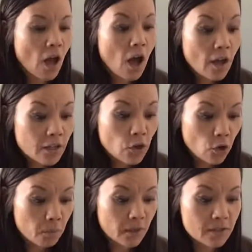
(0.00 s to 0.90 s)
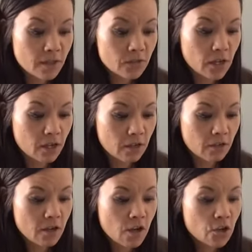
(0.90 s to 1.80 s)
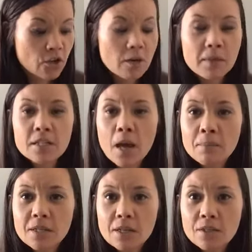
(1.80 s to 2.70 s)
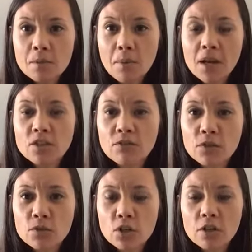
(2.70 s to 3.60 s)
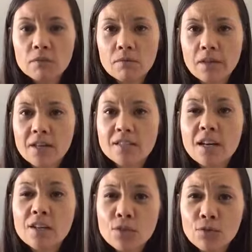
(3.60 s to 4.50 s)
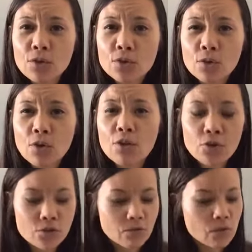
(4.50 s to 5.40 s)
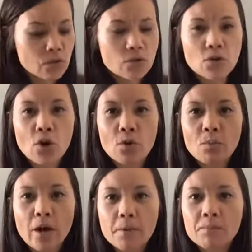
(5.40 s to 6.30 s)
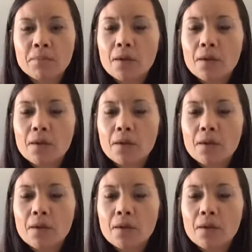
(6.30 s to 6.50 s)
I know, because I've done it. You're going to be tempted to buy a diffuser, like a second diffuser or a third diffuser in your home, right?